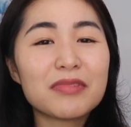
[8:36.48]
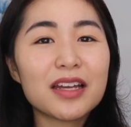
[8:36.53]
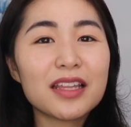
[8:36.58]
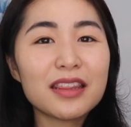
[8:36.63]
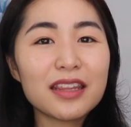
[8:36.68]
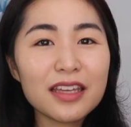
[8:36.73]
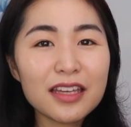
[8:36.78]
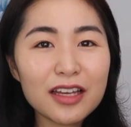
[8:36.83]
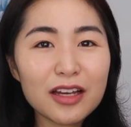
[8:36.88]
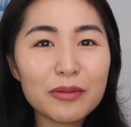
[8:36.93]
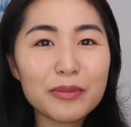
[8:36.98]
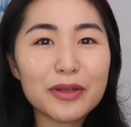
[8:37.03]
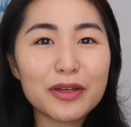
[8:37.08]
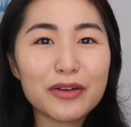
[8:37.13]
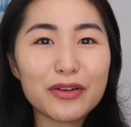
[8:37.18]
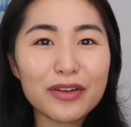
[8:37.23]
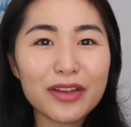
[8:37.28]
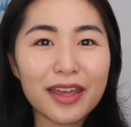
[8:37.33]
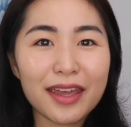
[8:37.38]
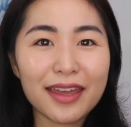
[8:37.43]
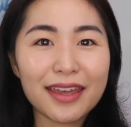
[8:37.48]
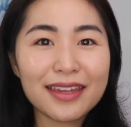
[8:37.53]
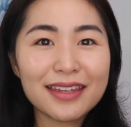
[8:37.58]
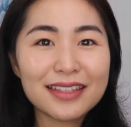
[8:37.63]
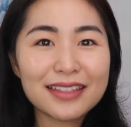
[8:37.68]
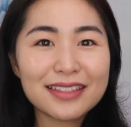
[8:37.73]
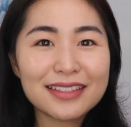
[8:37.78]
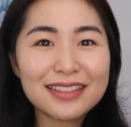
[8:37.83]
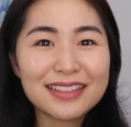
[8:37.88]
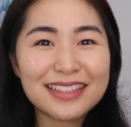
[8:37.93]
think I'll be okay.
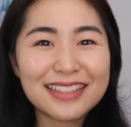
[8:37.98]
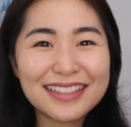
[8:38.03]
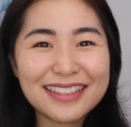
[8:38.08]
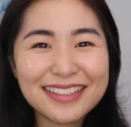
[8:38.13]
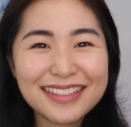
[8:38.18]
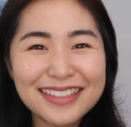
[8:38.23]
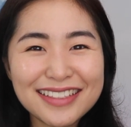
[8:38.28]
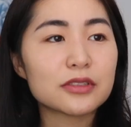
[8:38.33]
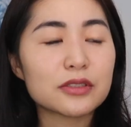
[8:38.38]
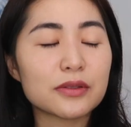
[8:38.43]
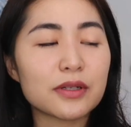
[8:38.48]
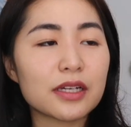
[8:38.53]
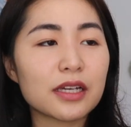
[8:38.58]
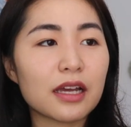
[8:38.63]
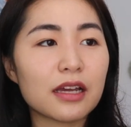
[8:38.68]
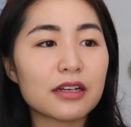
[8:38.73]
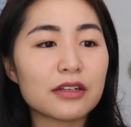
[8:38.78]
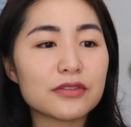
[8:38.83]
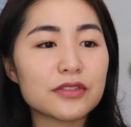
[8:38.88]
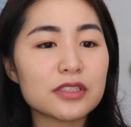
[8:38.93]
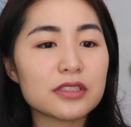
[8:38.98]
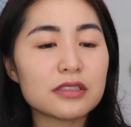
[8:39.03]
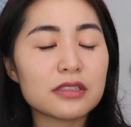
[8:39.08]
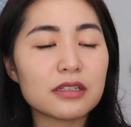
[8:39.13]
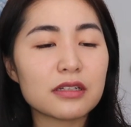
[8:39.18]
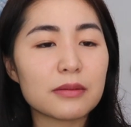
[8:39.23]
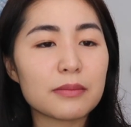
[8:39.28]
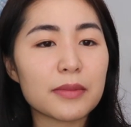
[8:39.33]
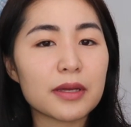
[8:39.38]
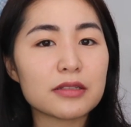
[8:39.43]
So I kind of just
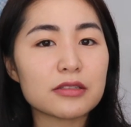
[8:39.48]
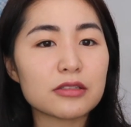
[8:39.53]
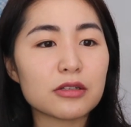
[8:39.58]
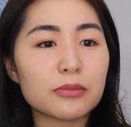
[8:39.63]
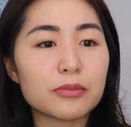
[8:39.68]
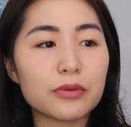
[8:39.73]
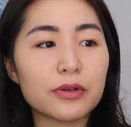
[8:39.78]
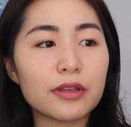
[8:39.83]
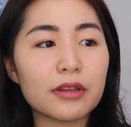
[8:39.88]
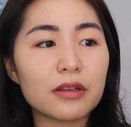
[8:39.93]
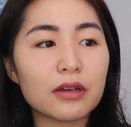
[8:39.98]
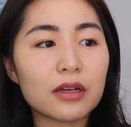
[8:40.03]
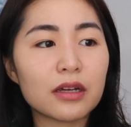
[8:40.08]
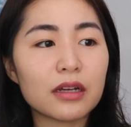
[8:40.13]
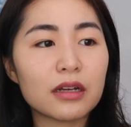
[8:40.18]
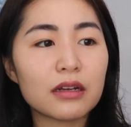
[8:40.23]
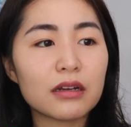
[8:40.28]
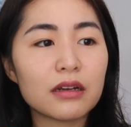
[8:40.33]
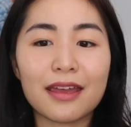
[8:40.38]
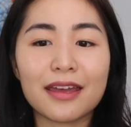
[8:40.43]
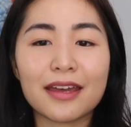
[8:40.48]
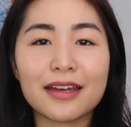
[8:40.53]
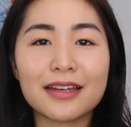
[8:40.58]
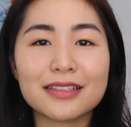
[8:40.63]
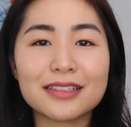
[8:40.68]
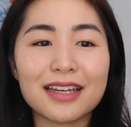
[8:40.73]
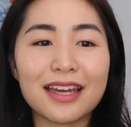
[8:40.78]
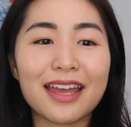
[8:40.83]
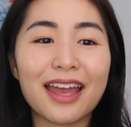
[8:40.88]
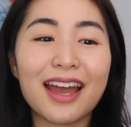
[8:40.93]
took a mental breather
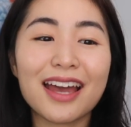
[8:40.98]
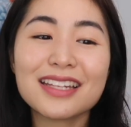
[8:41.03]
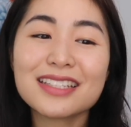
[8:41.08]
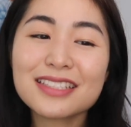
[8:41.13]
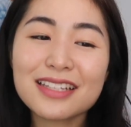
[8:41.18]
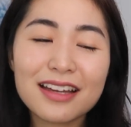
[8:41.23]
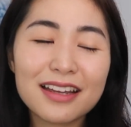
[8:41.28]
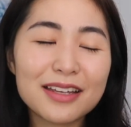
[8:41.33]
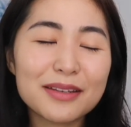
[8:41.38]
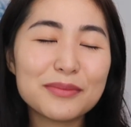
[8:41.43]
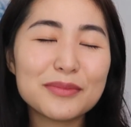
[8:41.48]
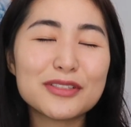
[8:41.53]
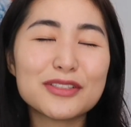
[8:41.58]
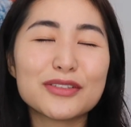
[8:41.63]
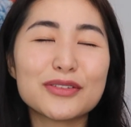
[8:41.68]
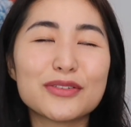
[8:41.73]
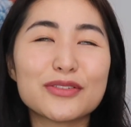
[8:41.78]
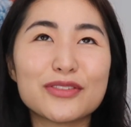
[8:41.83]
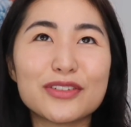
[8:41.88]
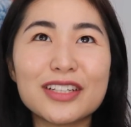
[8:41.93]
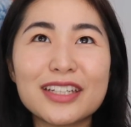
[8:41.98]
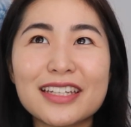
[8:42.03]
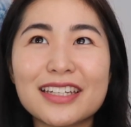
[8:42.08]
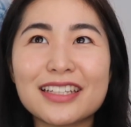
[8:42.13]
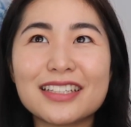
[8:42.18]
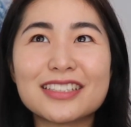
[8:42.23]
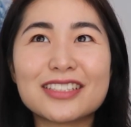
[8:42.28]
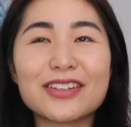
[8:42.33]
and I had time to read.